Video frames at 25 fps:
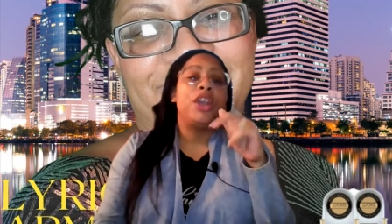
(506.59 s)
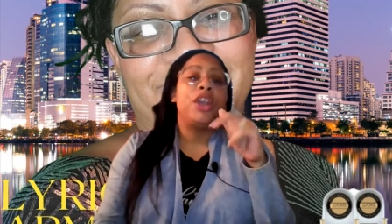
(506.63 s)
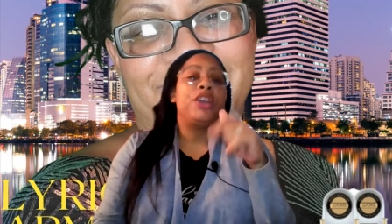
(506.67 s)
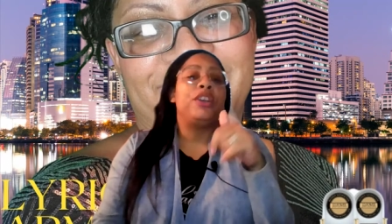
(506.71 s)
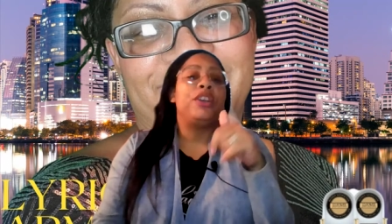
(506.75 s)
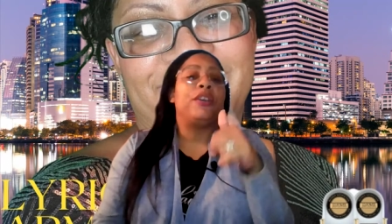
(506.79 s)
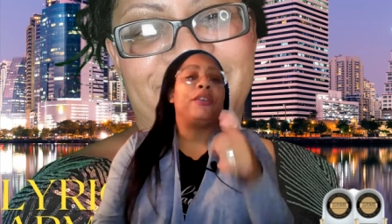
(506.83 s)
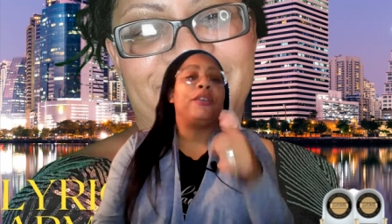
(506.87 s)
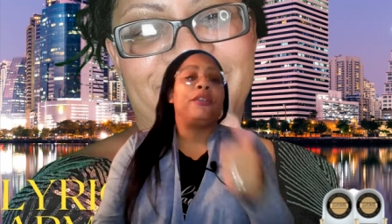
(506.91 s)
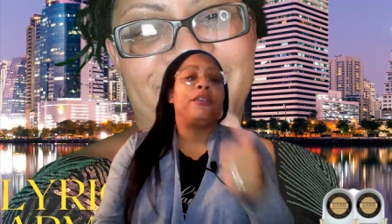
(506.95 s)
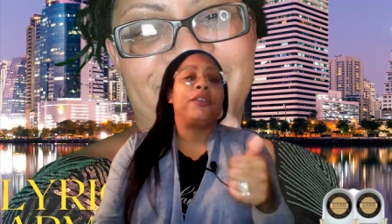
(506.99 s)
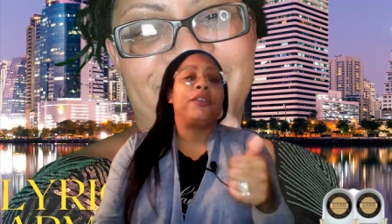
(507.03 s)

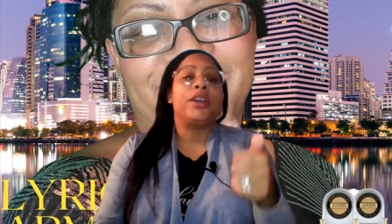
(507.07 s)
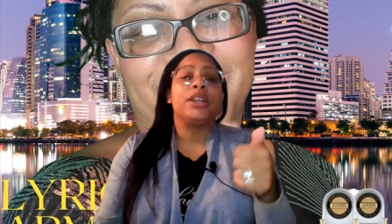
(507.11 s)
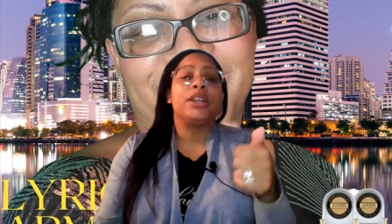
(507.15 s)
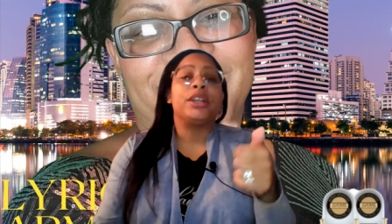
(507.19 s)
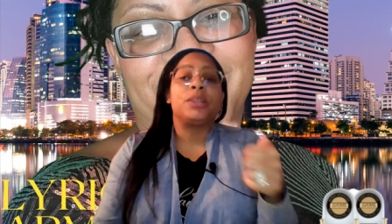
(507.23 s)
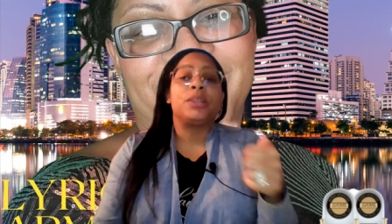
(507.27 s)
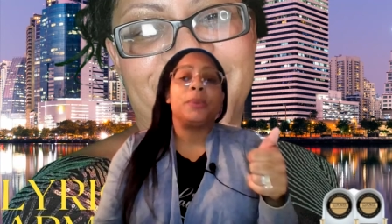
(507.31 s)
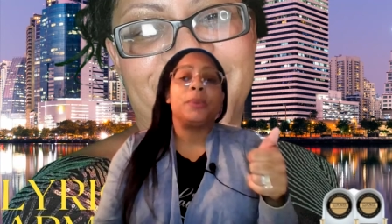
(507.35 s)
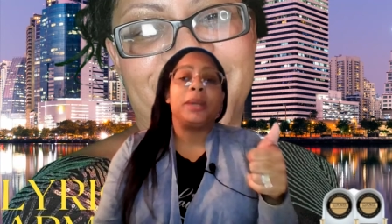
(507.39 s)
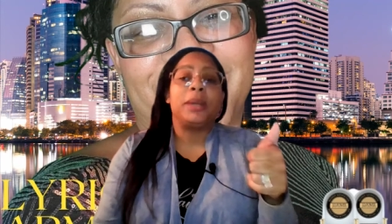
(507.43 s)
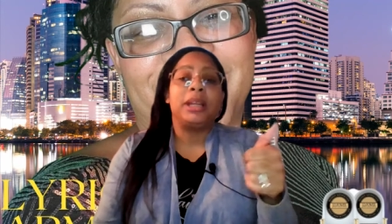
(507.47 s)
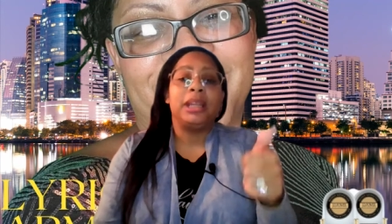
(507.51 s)
Your
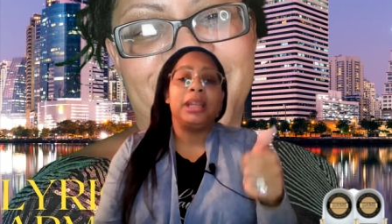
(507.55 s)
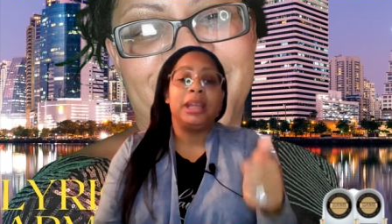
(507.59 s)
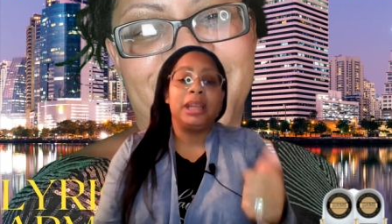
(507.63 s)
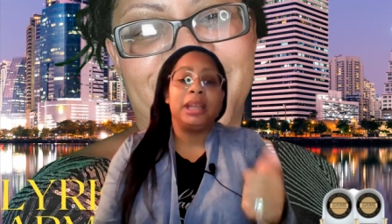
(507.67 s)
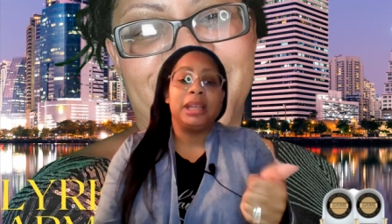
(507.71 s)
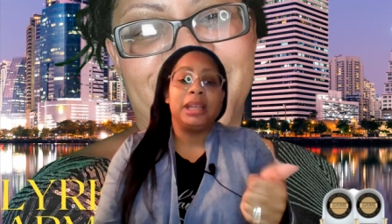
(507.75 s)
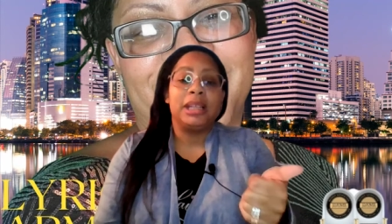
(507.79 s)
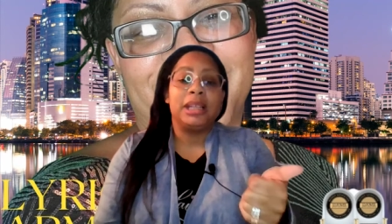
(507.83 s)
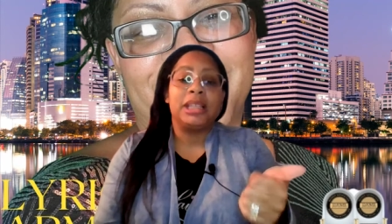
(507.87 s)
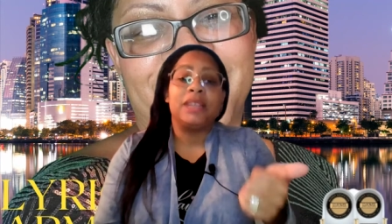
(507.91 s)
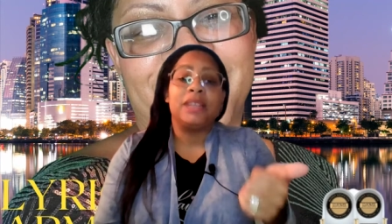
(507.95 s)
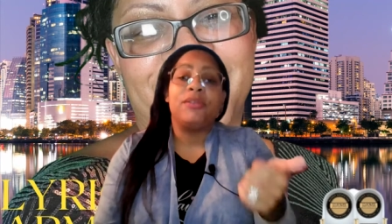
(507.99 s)
first one
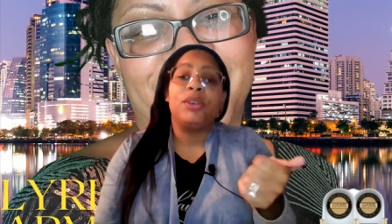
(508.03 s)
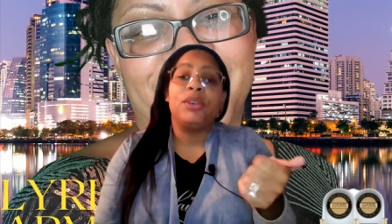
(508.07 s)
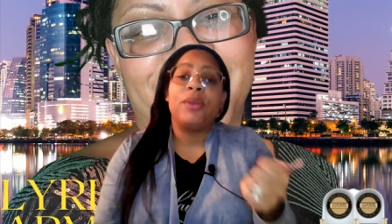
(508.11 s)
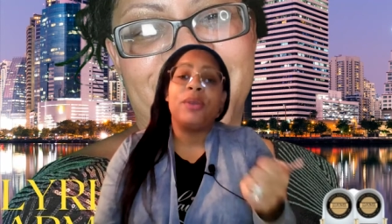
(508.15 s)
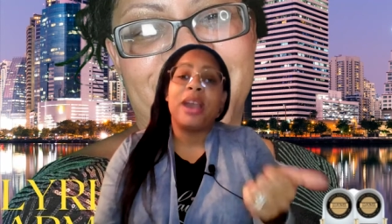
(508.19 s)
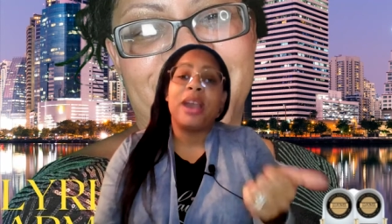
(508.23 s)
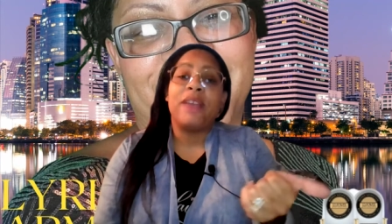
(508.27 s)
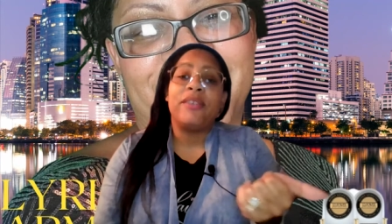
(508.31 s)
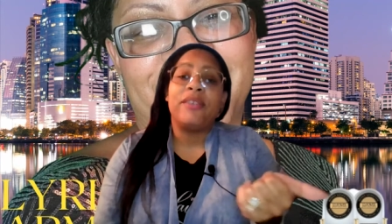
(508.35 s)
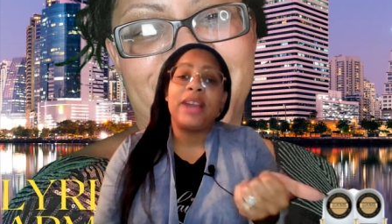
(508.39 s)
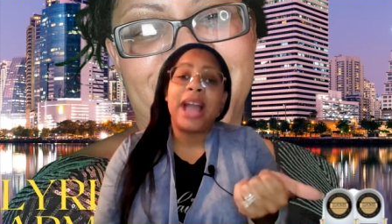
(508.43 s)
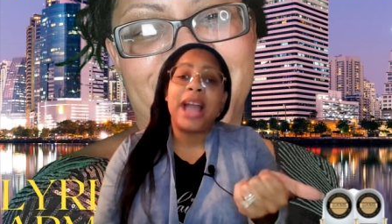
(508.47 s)
is, if you
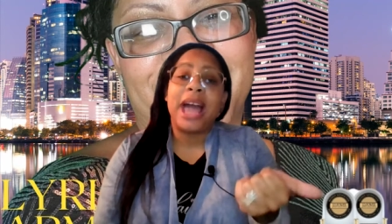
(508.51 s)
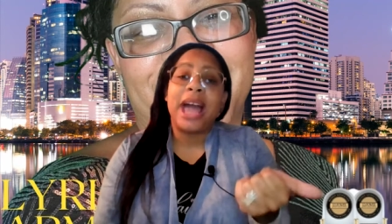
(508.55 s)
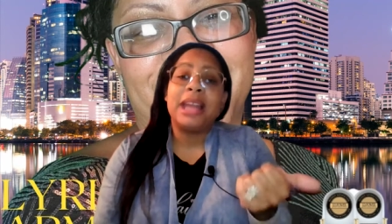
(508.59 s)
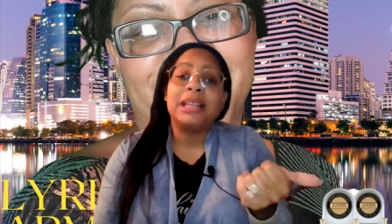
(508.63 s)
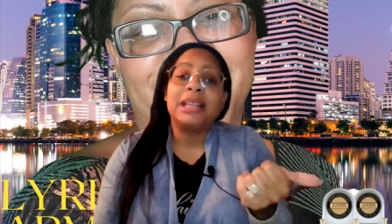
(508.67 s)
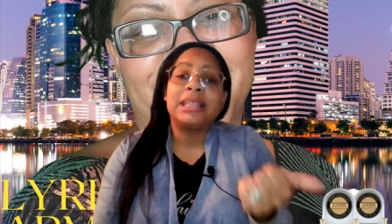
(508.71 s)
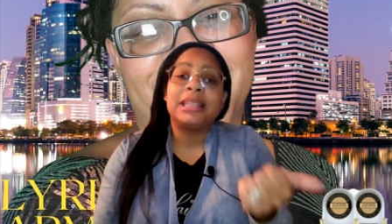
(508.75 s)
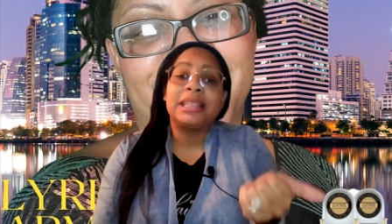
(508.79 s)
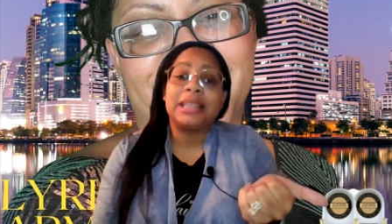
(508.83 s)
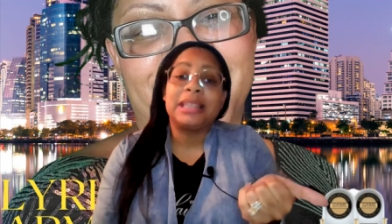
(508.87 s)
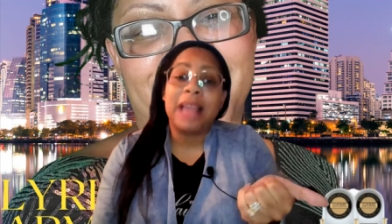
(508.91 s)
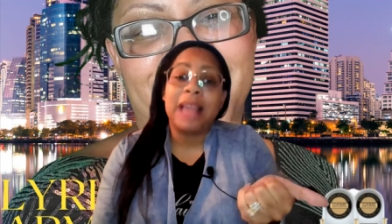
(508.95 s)
ever had
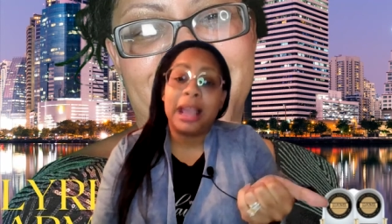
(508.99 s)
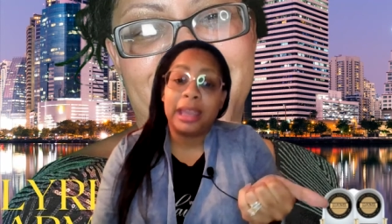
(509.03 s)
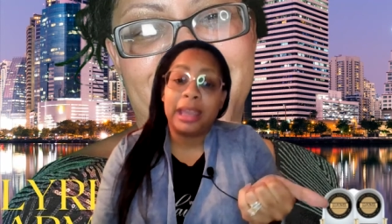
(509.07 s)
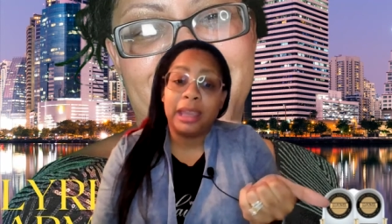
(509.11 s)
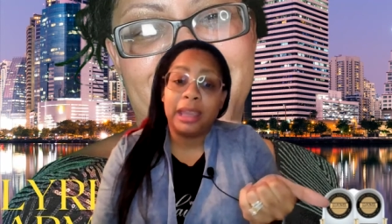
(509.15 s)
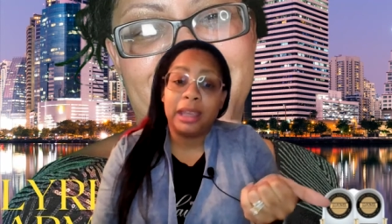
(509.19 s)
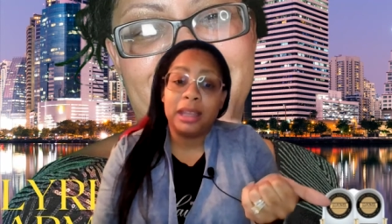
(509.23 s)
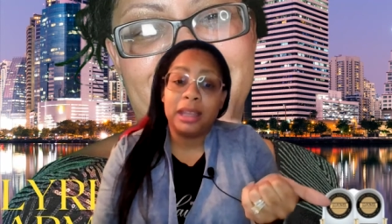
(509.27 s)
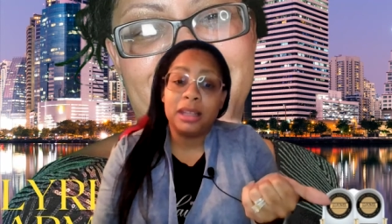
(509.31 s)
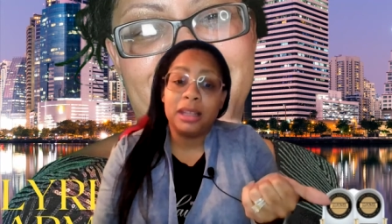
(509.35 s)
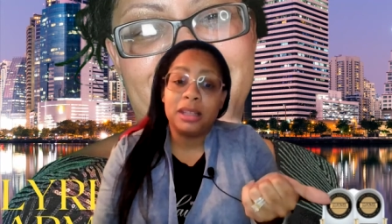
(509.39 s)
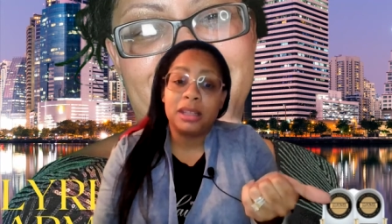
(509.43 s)
a
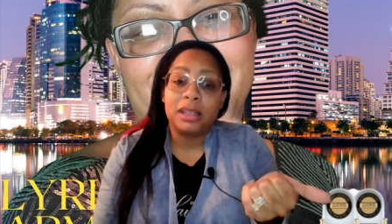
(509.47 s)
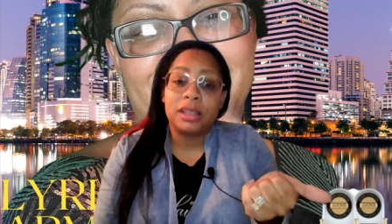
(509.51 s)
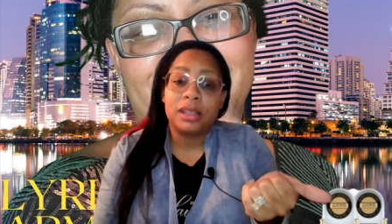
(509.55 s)
second,